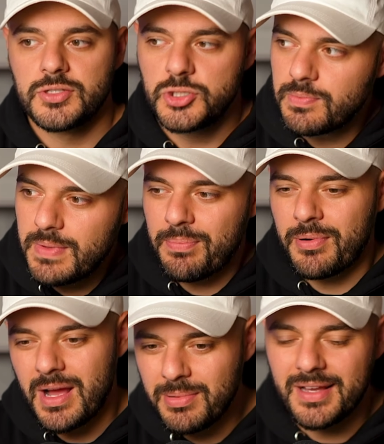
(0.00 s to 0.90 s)
Took me
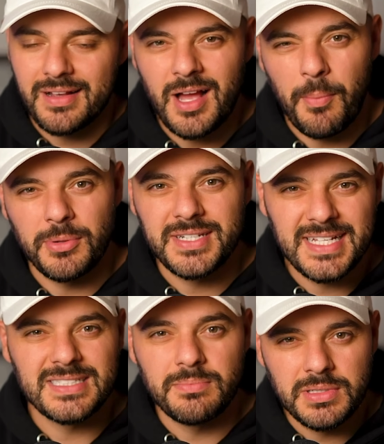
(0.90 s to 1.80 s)
probably a couple
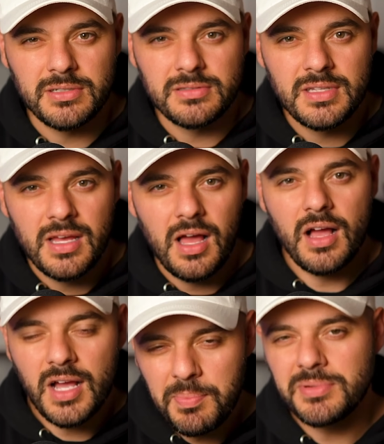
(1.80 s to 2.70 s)
days to build,
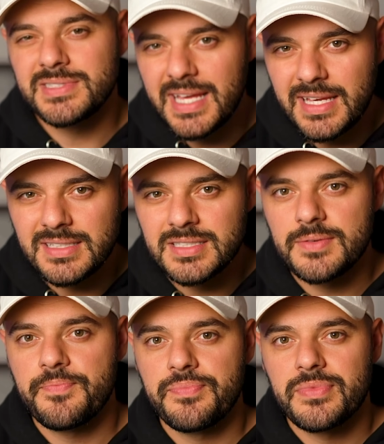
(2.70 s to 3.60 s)
a couple days
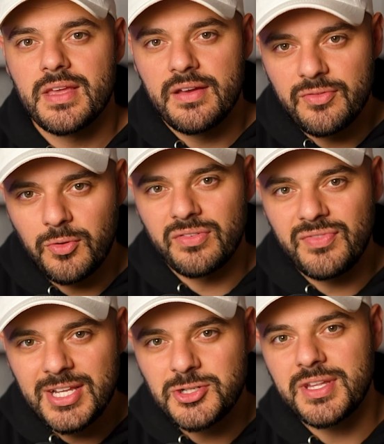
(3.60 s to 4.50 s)
for a
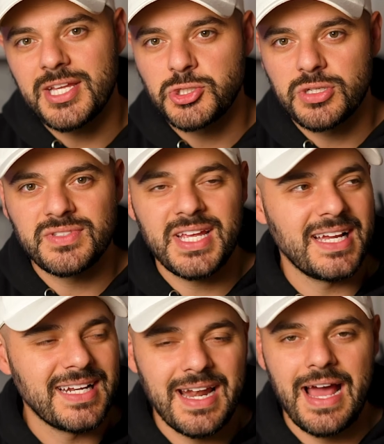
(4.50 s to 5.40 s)
feature that should have
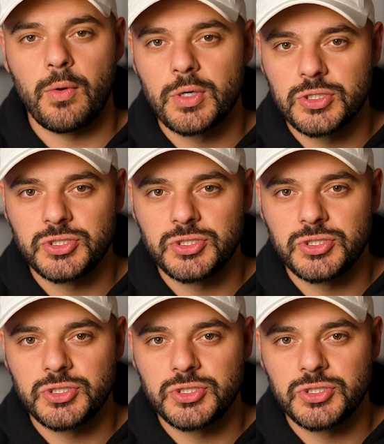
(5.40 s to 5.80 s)
taken an hour or